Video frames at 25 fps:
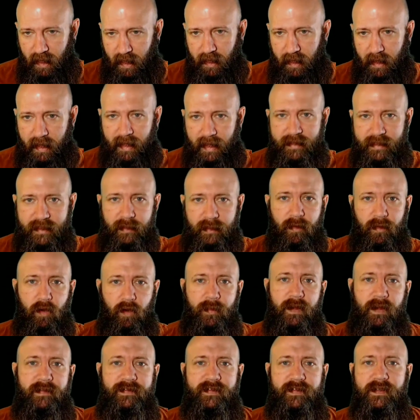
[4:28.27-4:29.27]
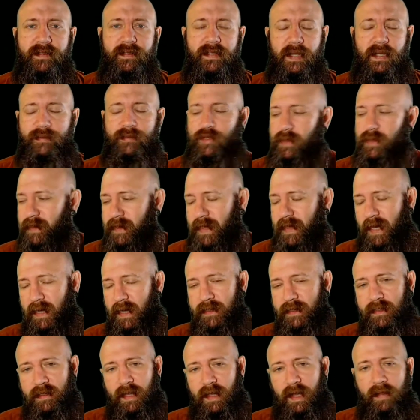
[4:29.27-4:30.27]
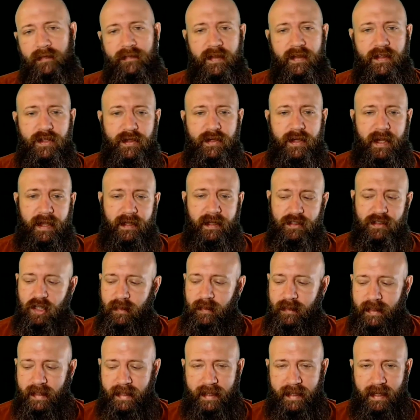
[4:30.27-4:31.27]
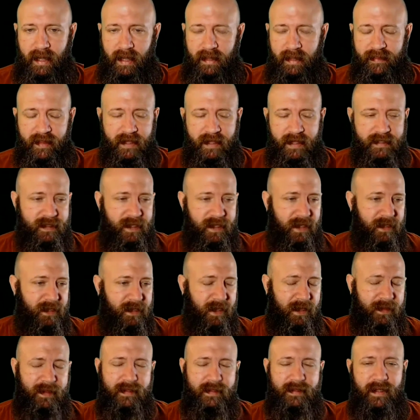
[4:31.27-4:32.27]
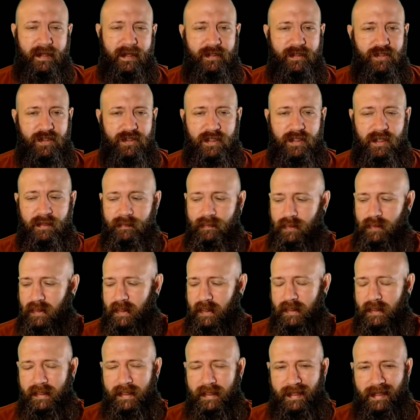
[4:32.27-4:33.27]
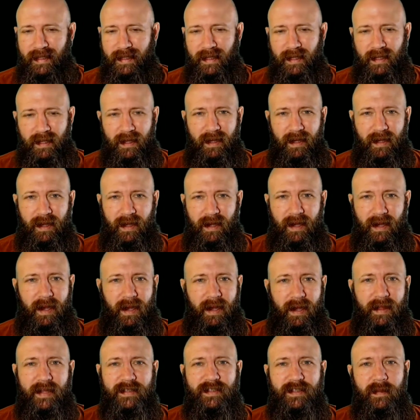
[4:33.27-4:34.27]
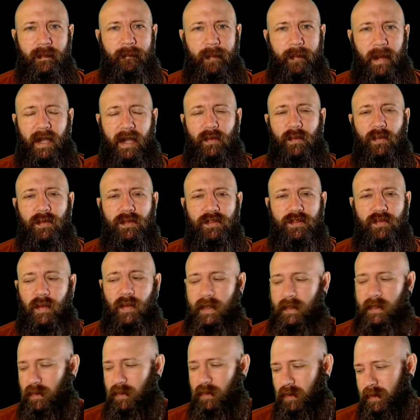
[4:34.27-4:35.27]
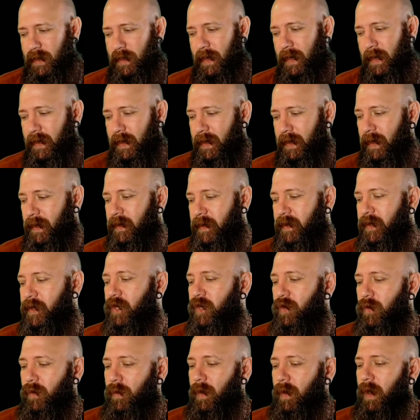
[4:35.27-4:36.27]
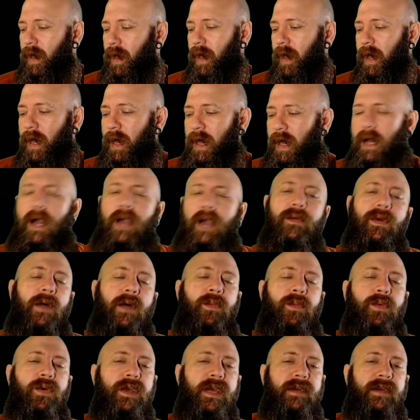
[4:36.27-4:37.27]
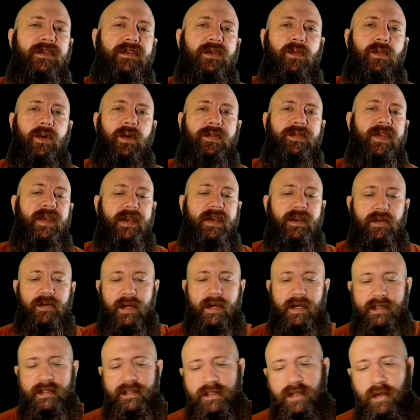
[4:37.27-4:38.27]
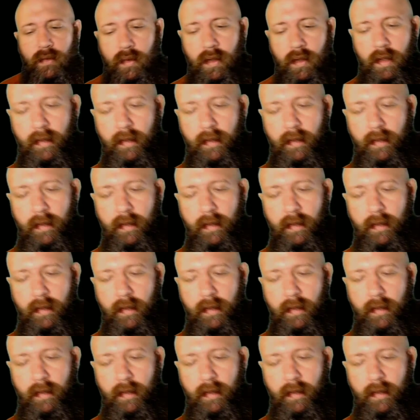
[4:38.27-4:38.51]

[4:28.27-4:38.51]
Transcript: at the moment of conception, that is a life and you can't terminate it. I think that is just completely it's a backwards way to look at it. Yeah, I will give it one thing. Okay, so